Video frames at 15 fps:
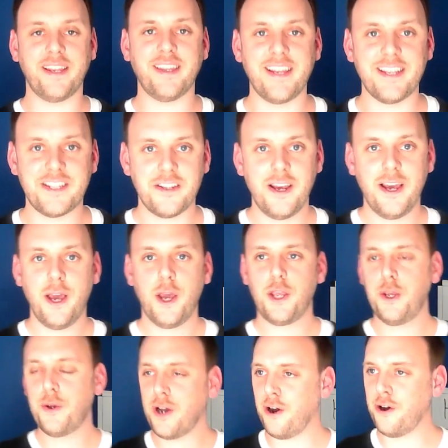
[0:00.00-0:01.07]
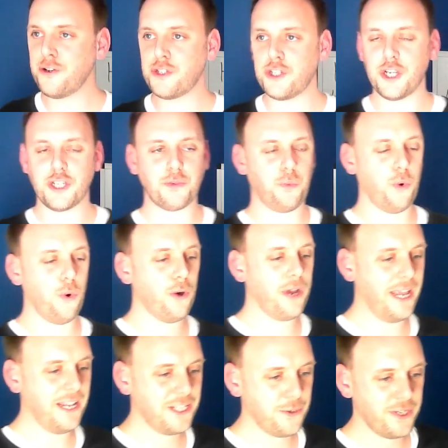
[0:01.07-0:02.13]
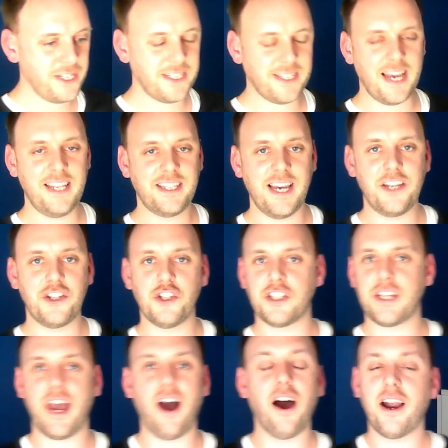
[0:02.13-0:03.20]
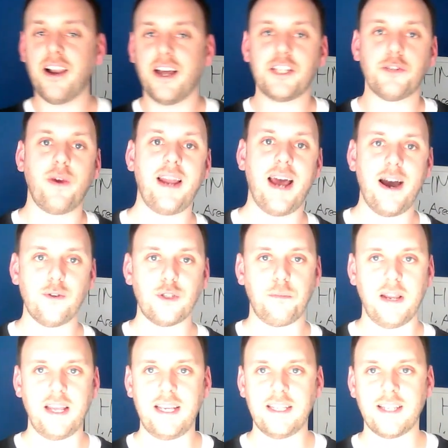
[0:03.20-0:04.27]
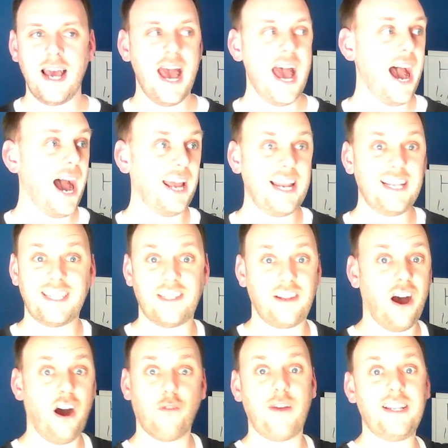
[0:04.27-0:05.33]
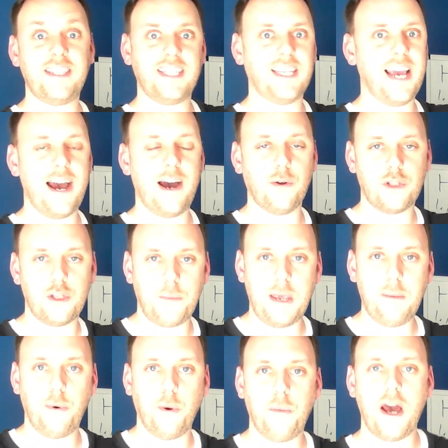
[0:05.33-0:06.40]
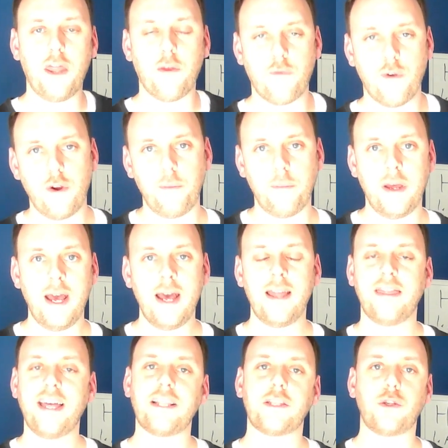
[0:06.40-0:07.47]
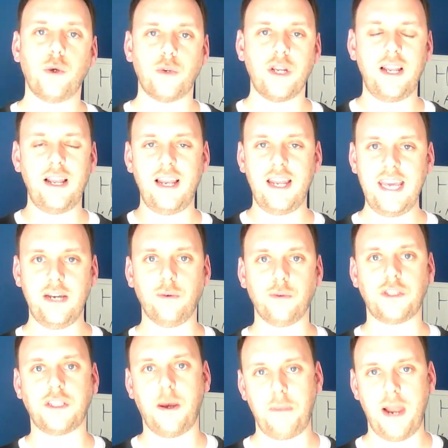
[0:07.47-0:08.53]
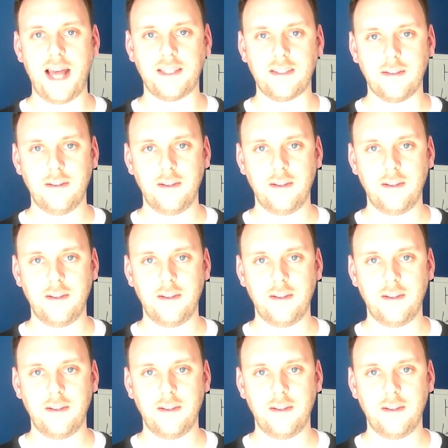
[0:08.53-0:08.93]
this. You can't just walk into an estate agent, say, hi, I'd like to rent a house, please, and then start renting it out to people by the room. That's called an illegal sublet.